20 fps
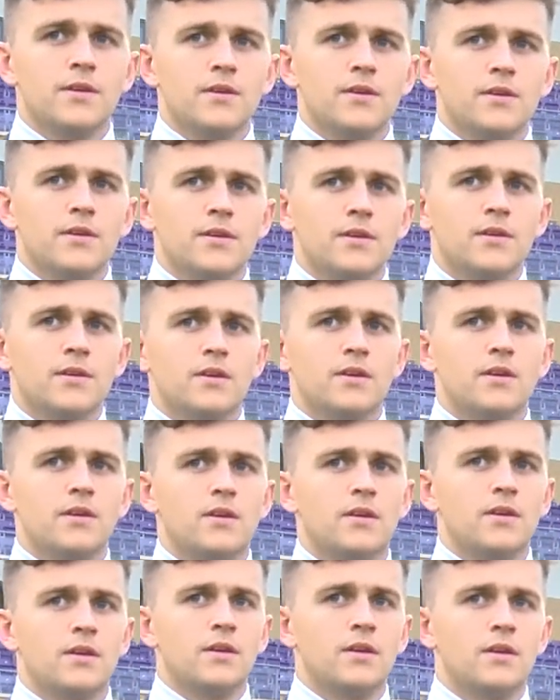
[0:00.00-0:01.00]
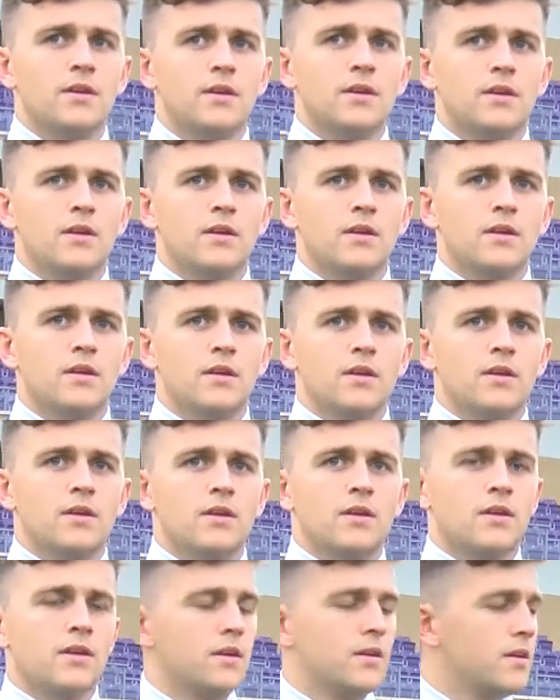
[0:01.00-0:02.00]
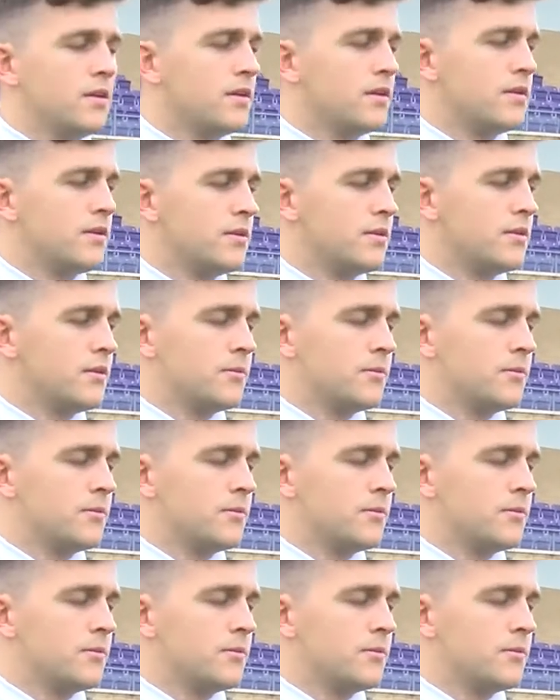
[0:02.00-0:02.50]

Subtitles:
No words are spoken by the person on screen.